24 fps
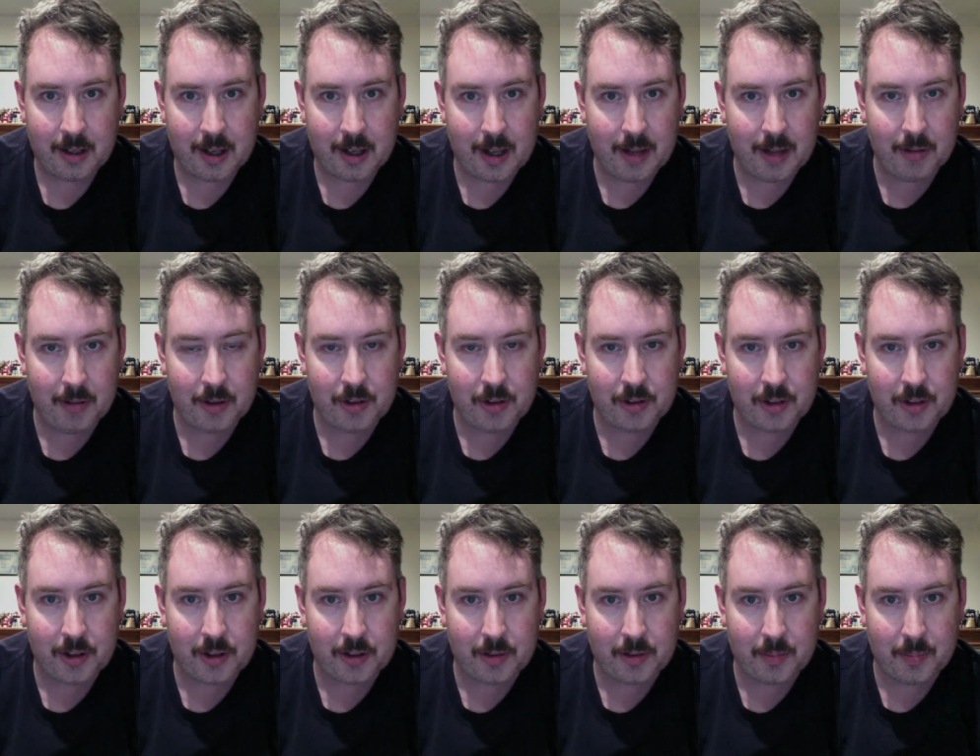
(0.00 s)
It was
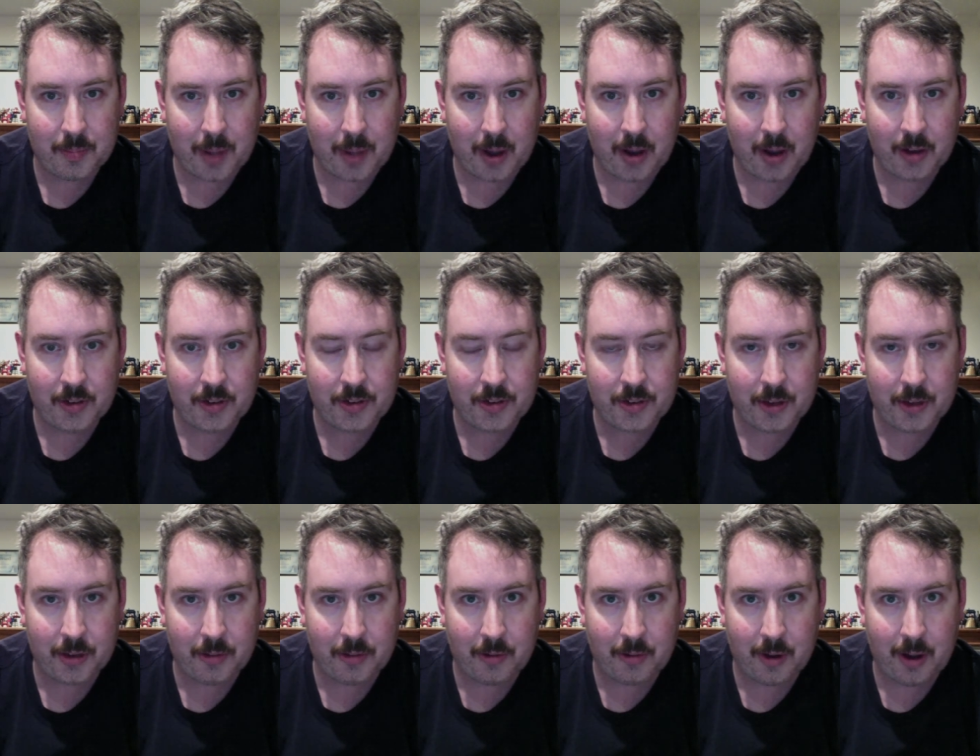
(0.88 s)
just balls to
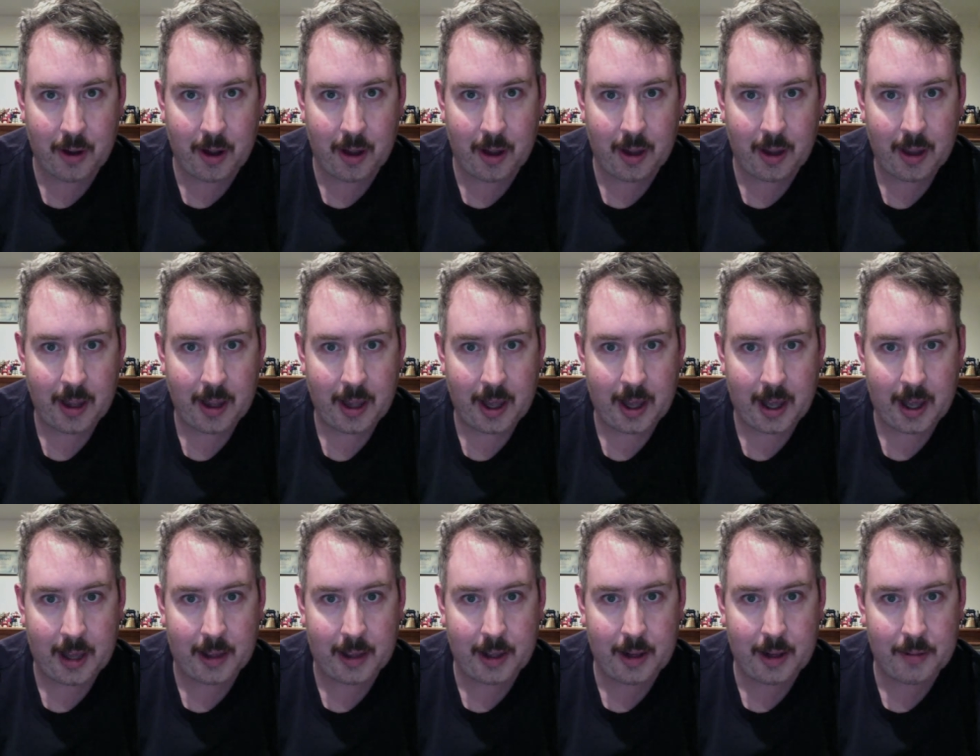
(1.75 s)
the wall.
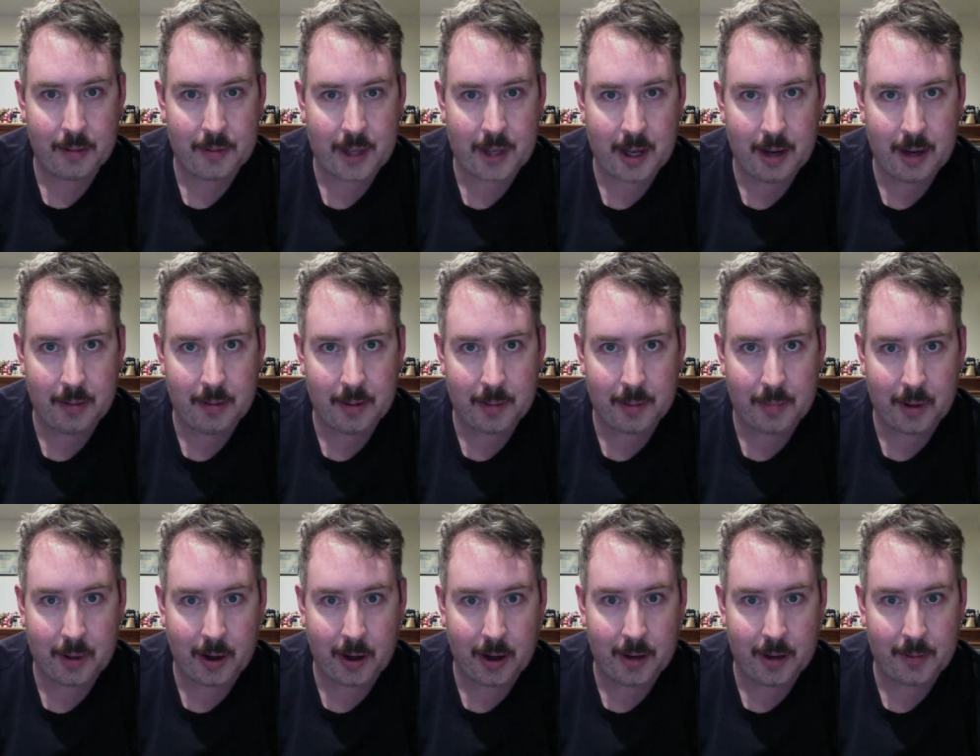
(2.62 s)
I loved every
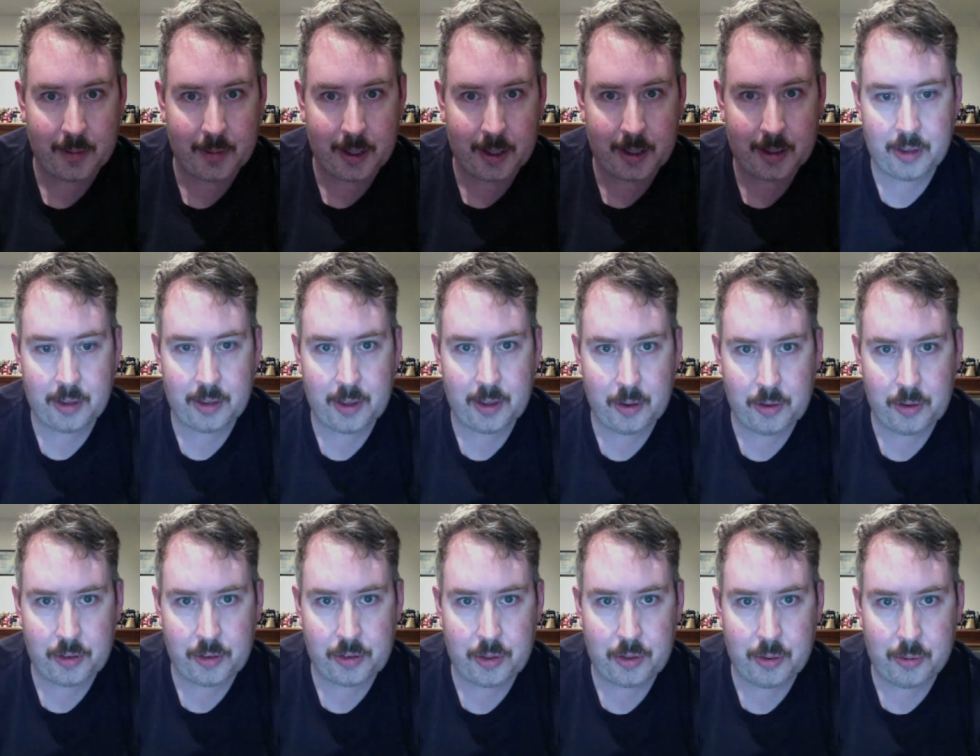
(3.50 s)
part of it.
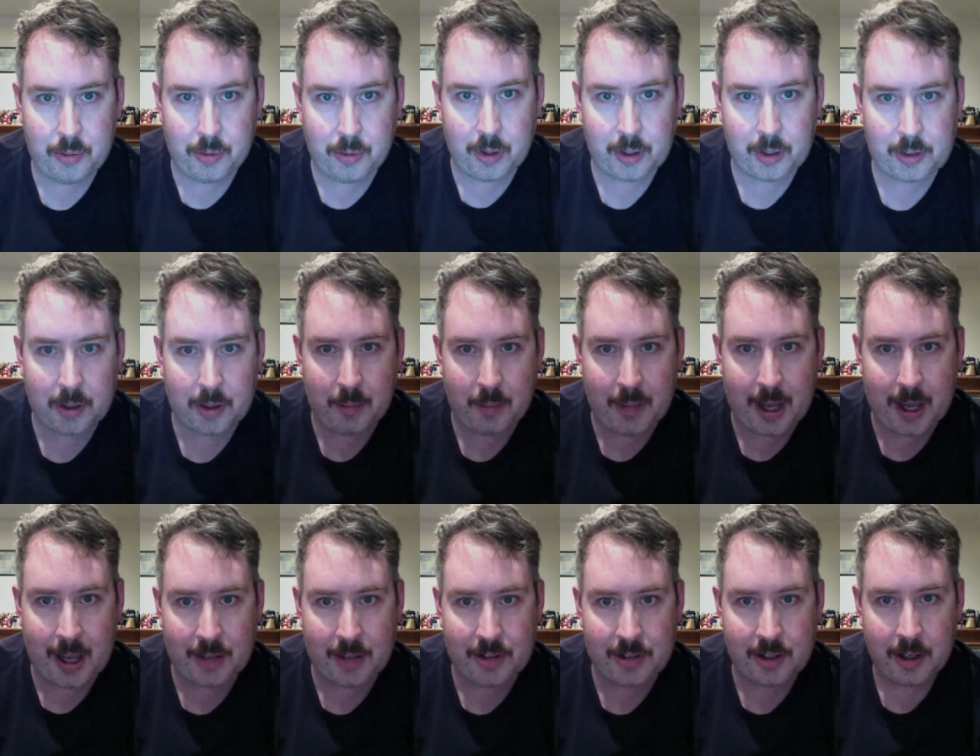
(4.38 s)
Those two worked the
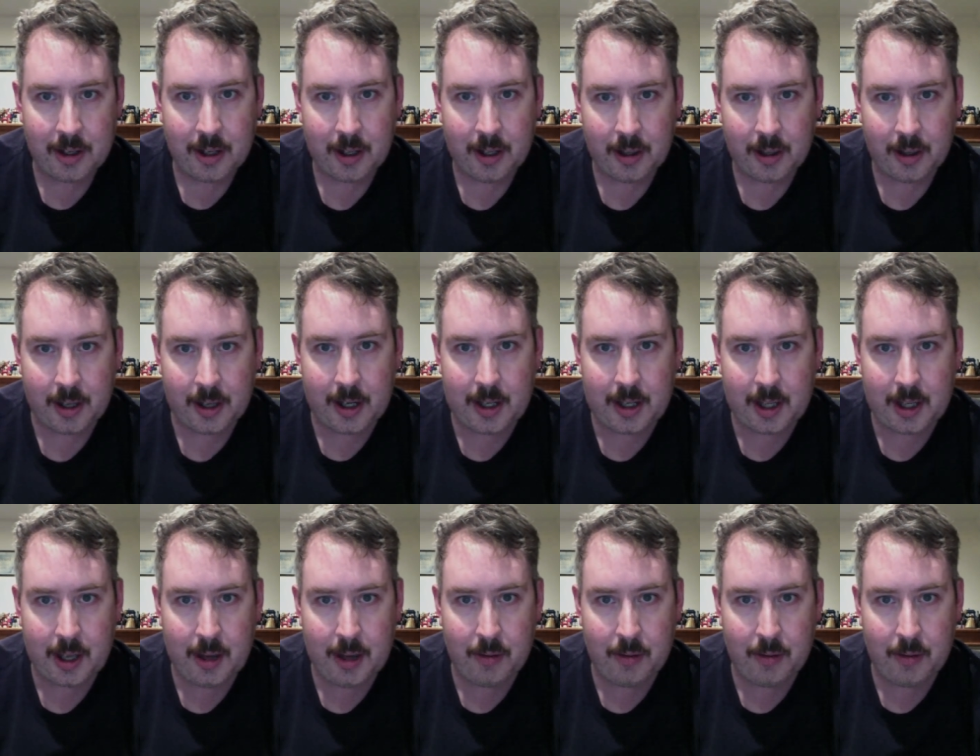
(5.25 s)
match like it